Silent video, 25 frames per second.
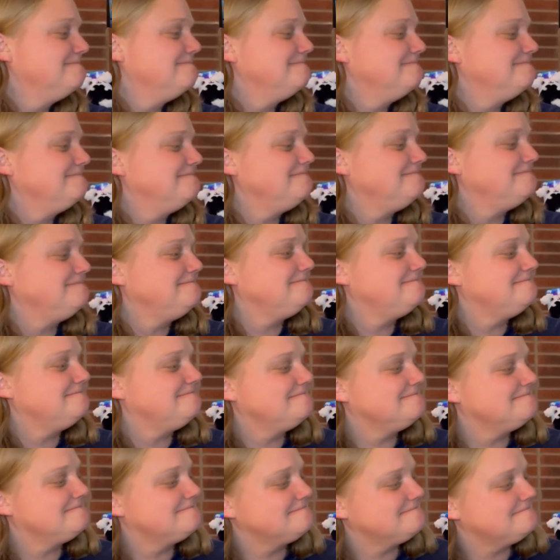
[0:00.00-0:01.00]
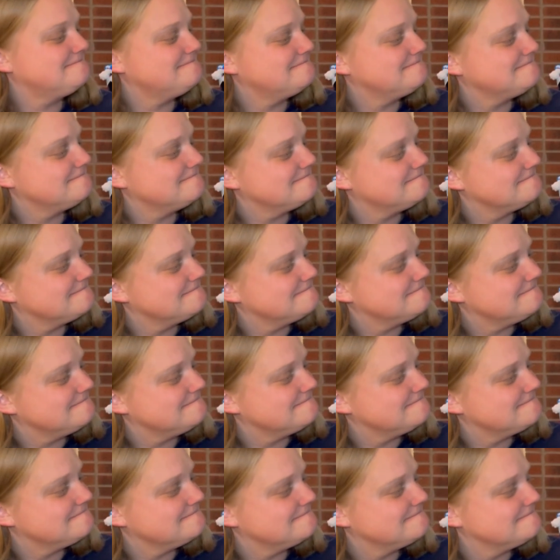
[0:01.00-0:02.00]

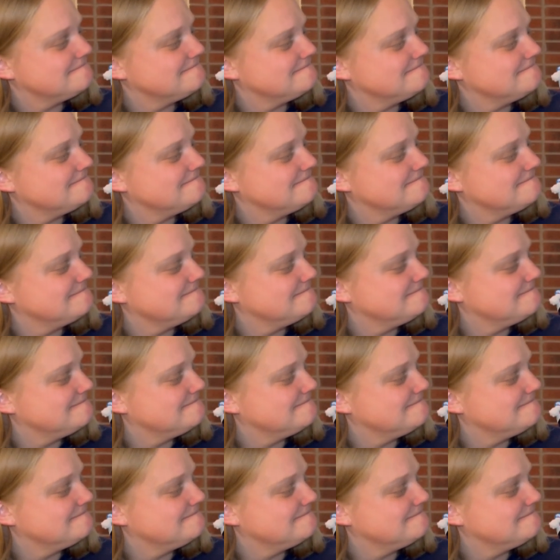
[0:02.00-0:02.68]
This person isn't speaking.